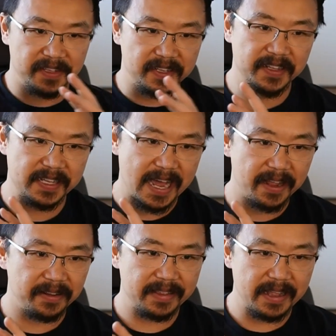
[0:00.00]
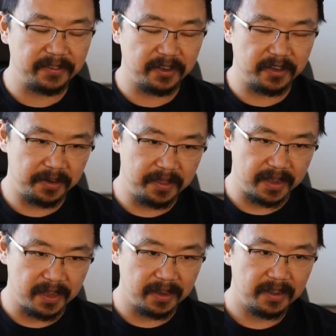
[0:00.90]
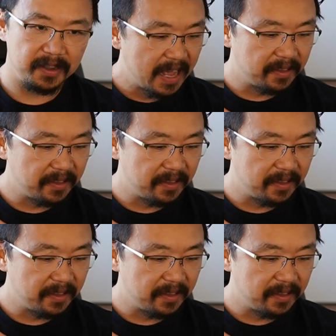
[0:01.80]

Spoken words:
done that. That's a good thing.